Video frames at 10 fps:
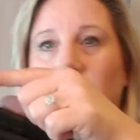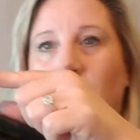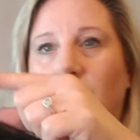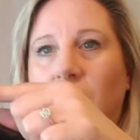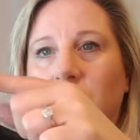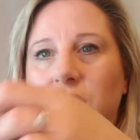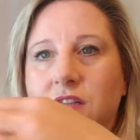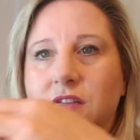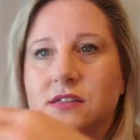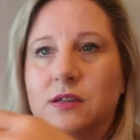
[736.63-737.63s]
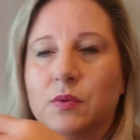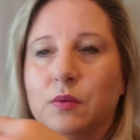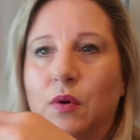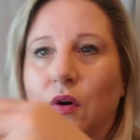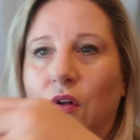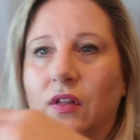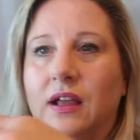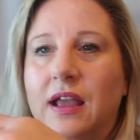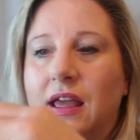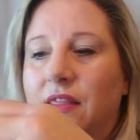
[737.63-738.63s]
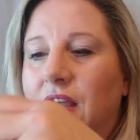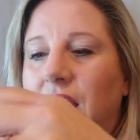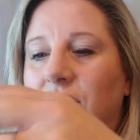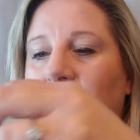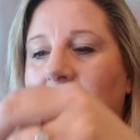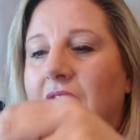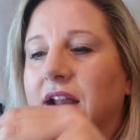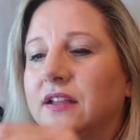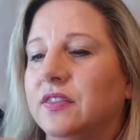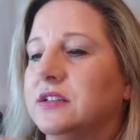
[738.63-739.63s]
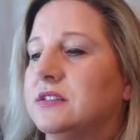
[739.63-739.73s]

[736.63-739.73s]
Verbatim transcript: heart zipper pull, they've added this.